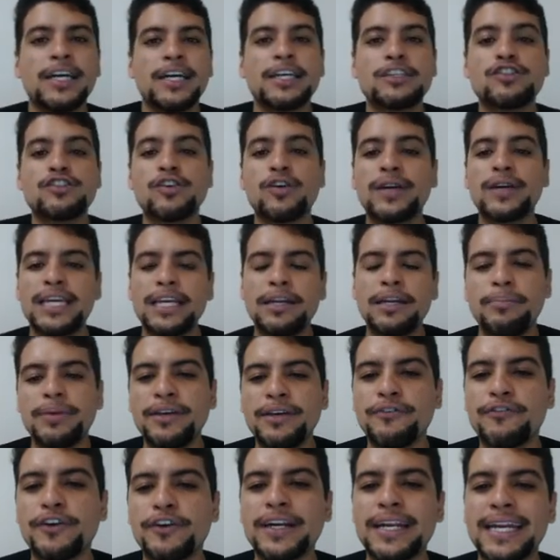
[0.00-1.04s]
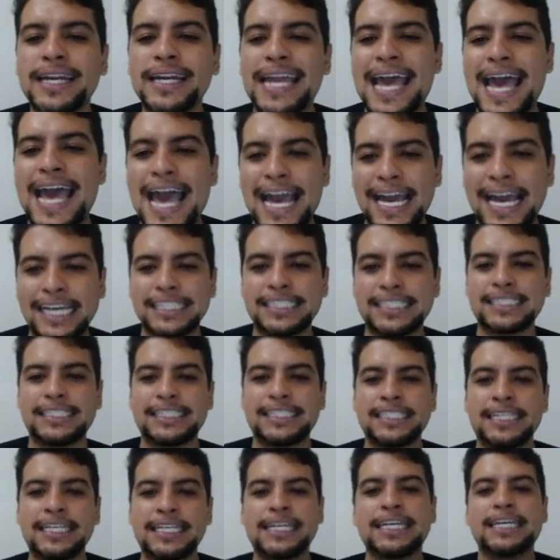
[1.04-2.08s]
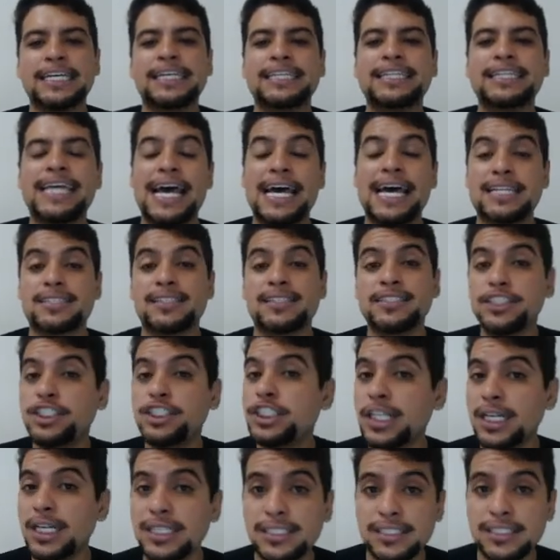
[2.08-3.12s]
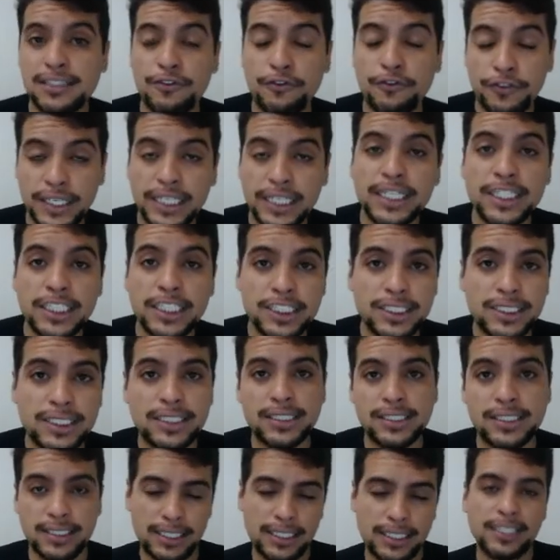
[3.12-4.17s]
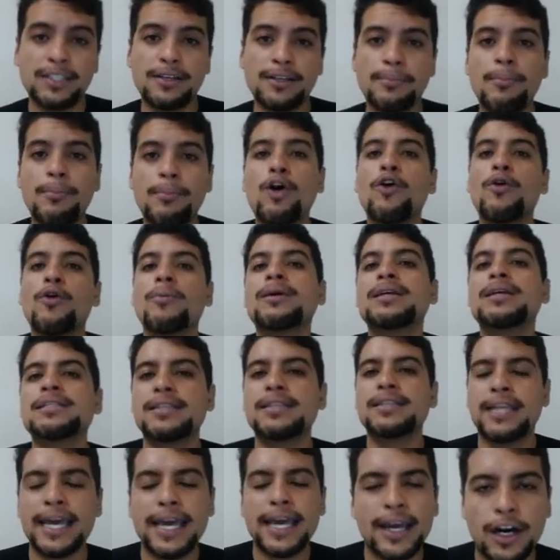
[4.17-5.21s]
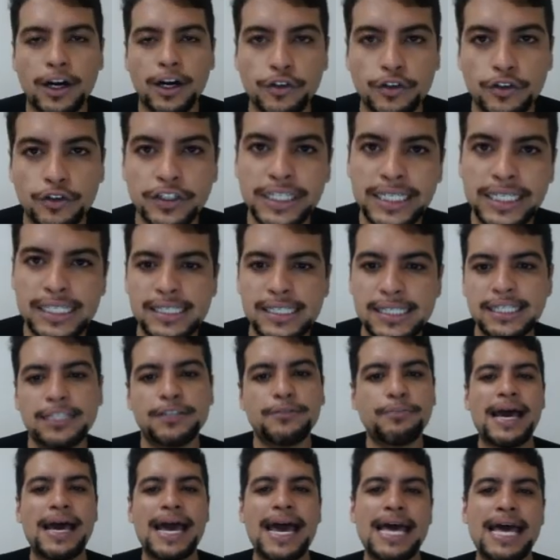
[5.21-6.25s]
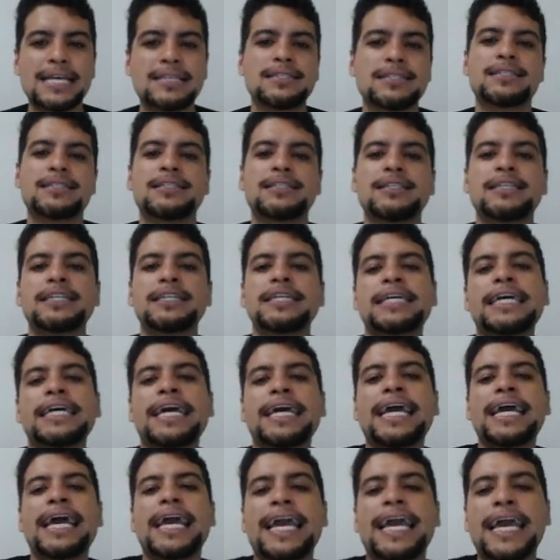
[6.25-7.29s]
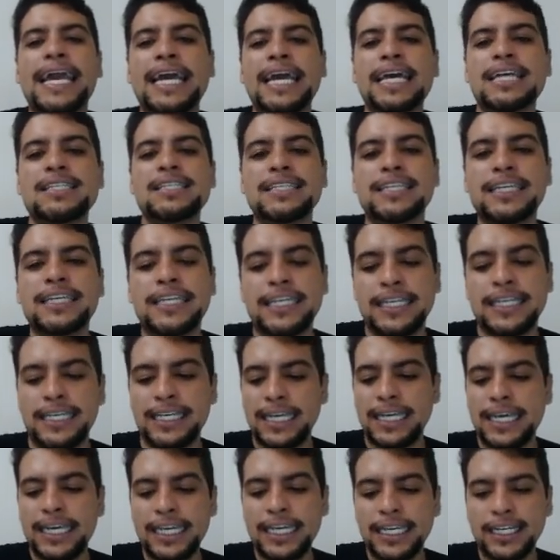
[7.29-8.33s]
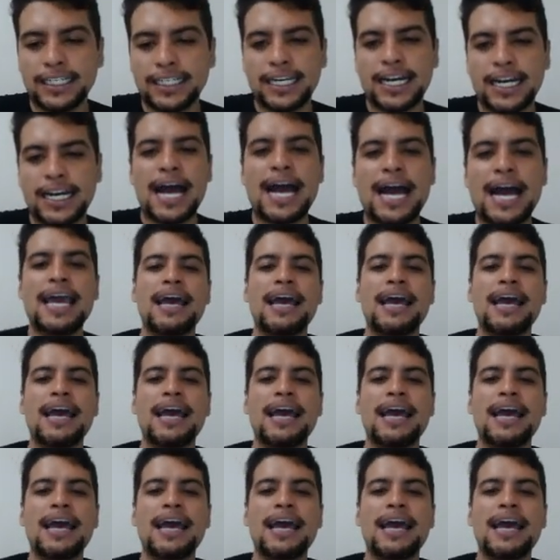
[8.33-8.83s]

So can be for an action that just finished in the moment, a recent past. And here I